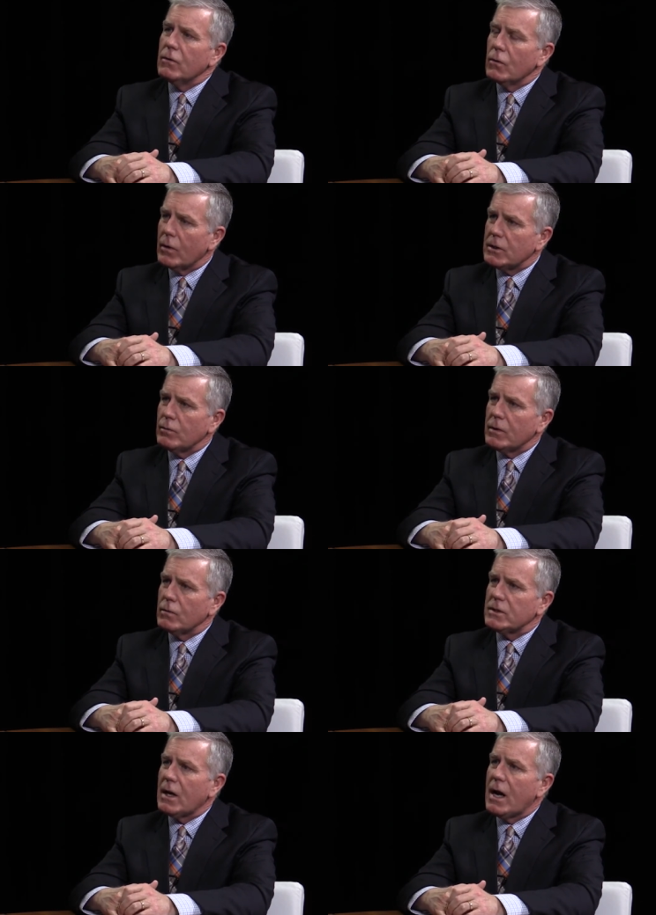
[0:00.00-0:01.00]
New Richmond,
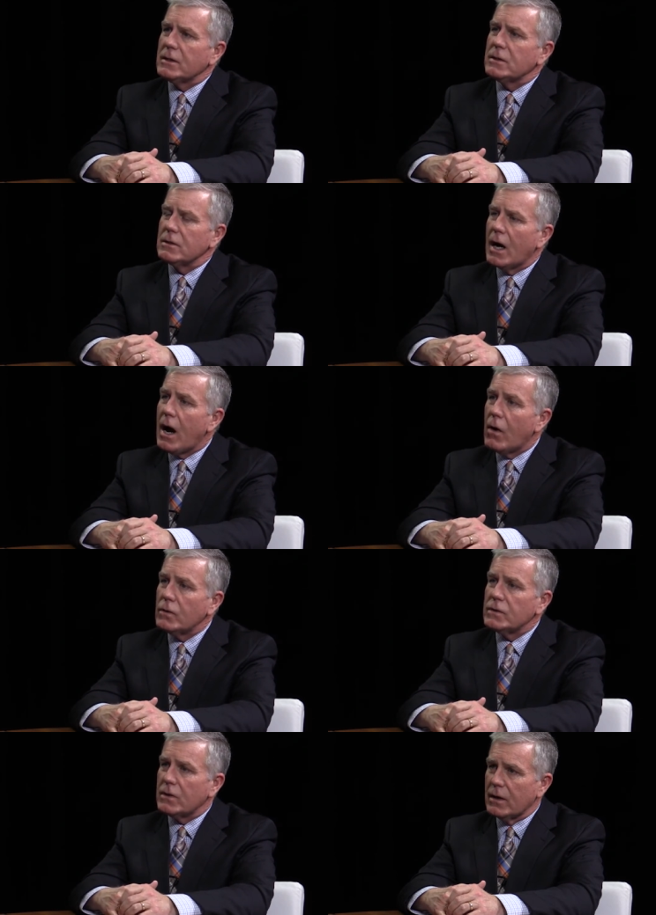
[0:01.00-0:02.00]
Wisconsin to
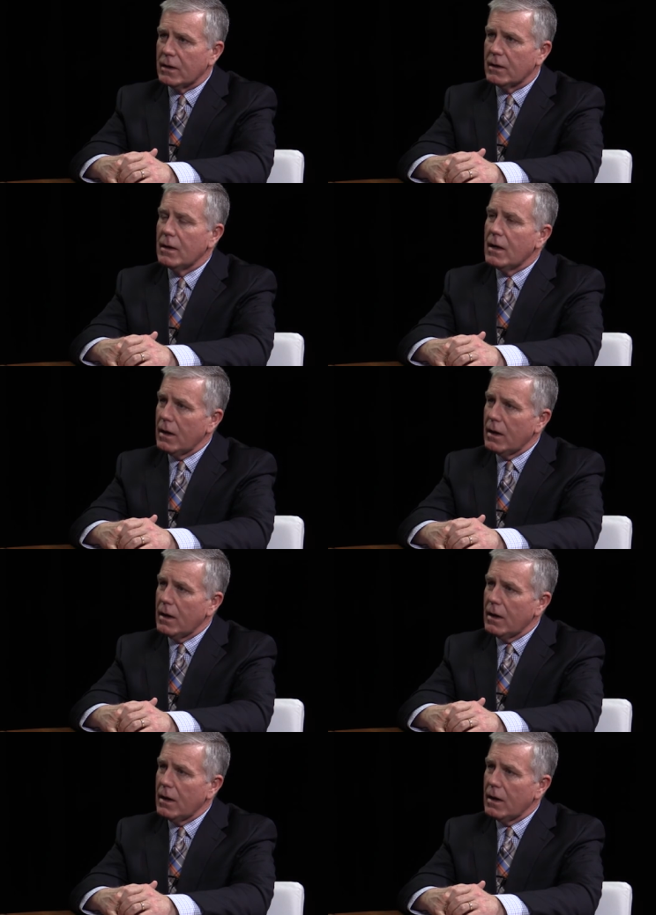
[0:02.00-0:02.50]
house the